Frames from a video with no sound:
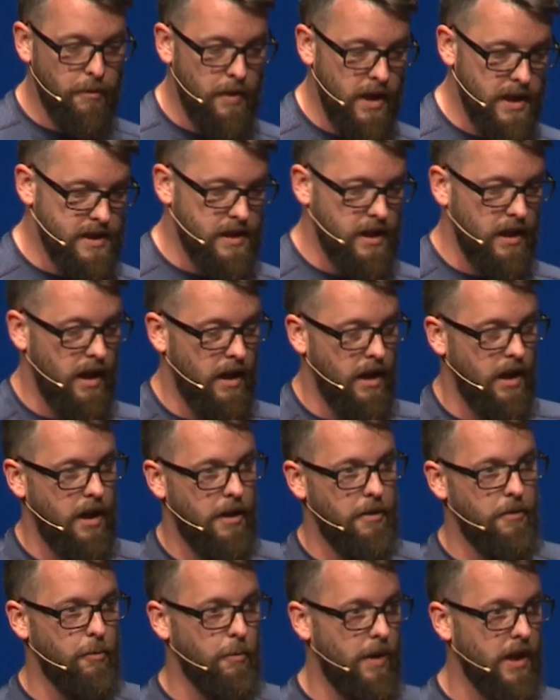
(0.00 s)
was,
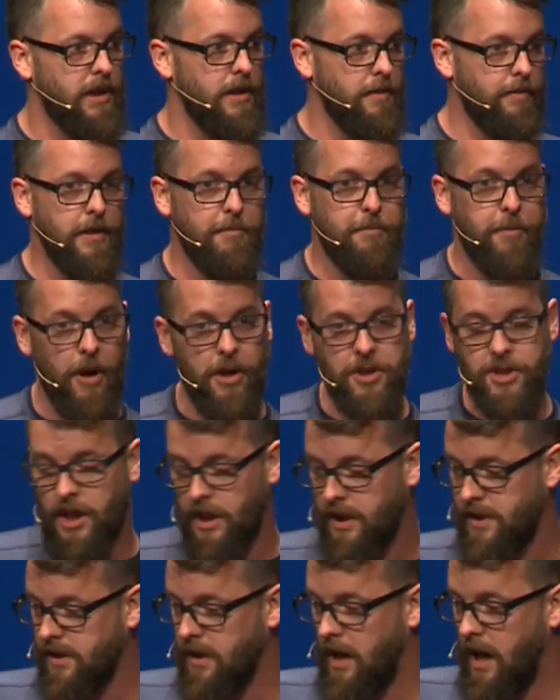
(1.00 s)
uh, what if the
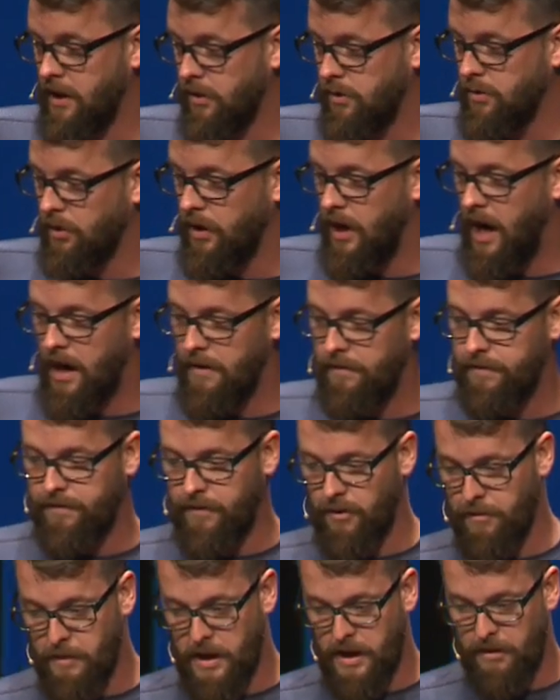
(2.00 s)
projects are too hard
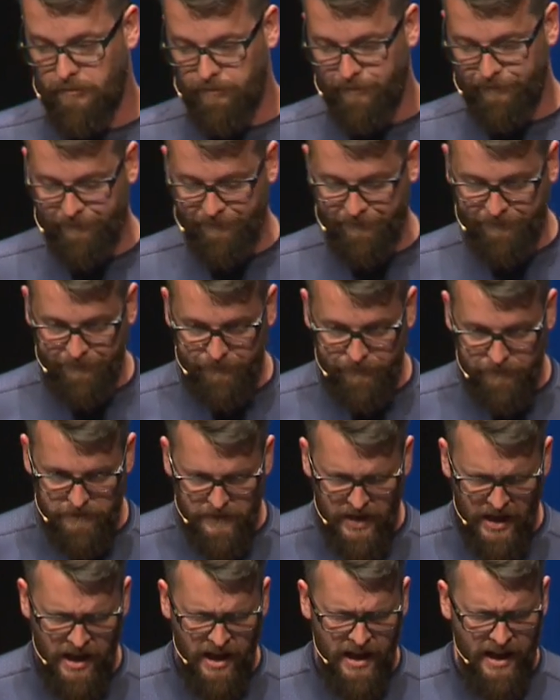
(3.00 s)
for me?
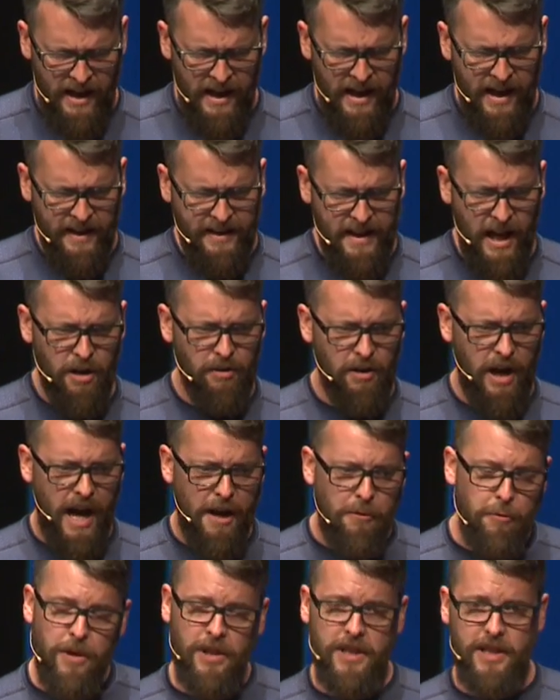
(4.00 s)
Now, I
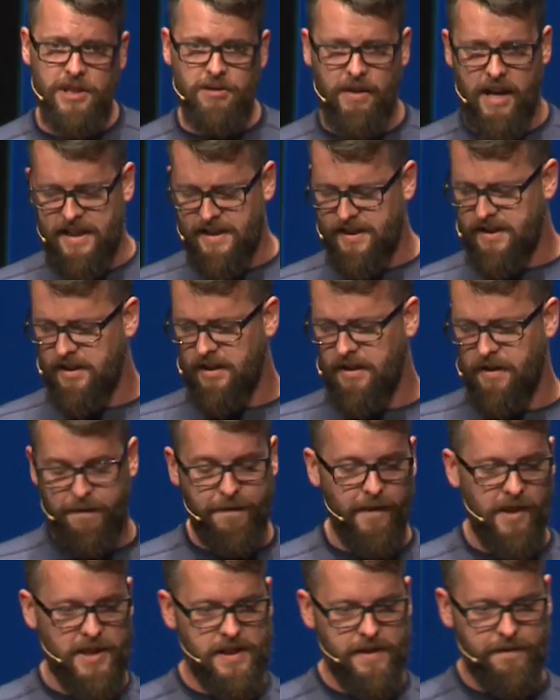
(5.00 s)
will address the
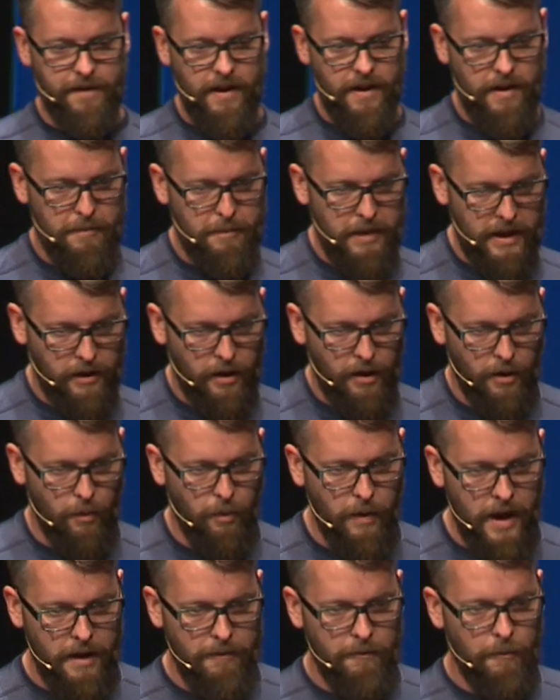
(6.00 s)
first fear a bit.
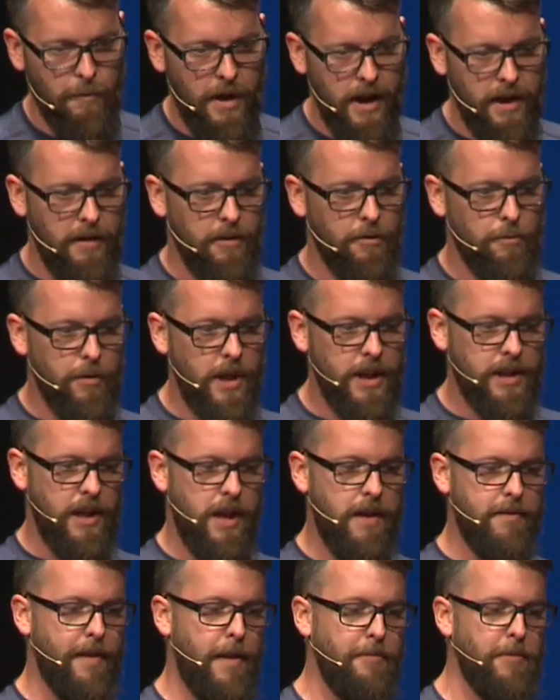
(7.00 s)
What if, what, what
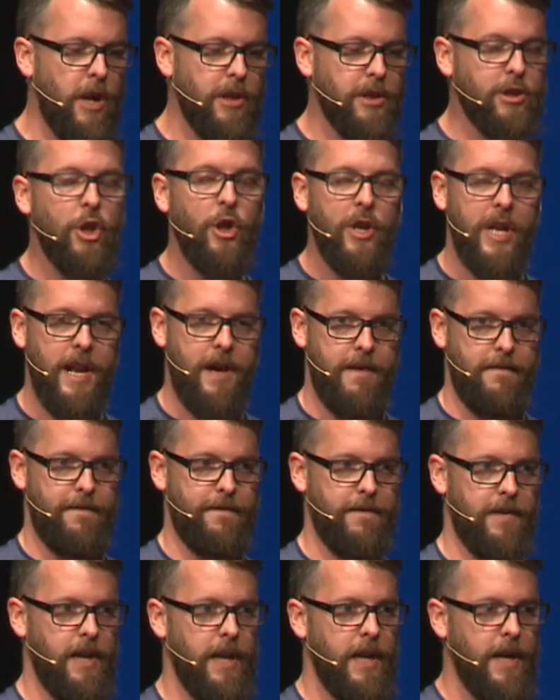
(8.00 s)
if I'm not good enough?
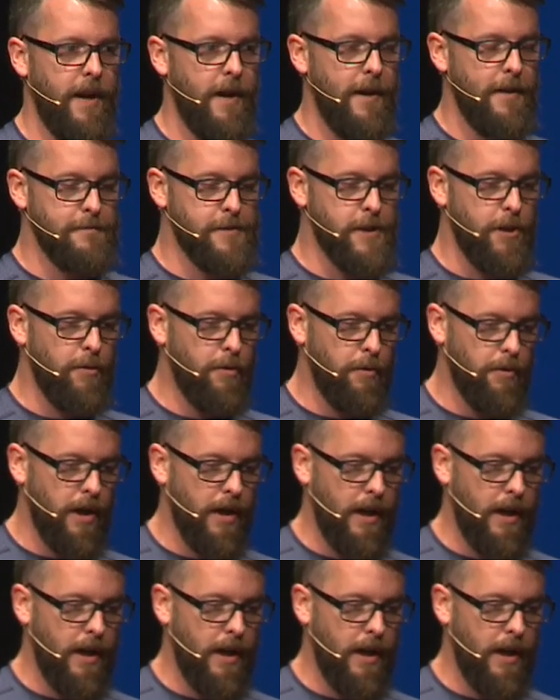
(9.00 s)
So